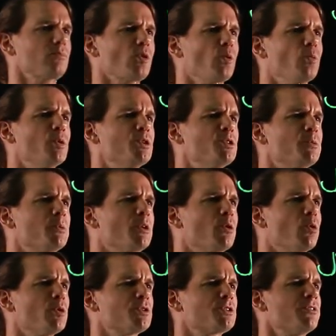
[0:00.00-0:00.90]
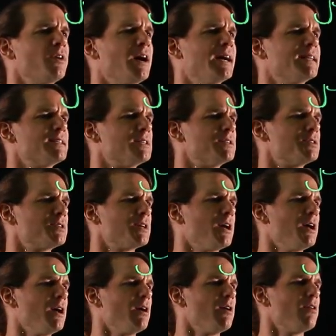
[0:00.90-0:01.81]
which you can also write as
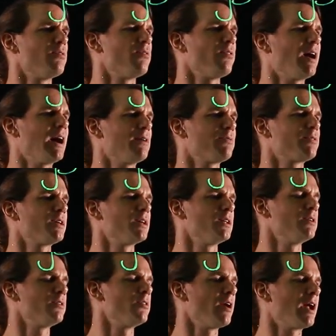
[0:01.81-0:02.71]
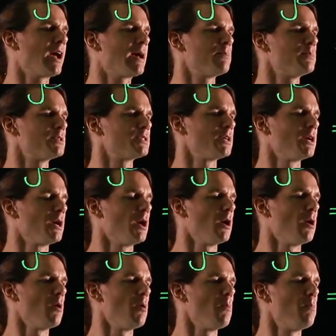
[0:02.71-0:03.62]
5 kilograms
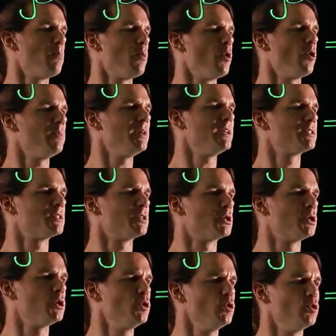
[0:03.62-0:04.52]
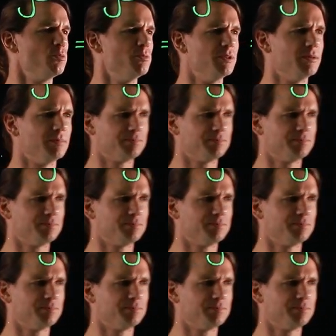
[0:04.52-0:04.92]
per meter cubed,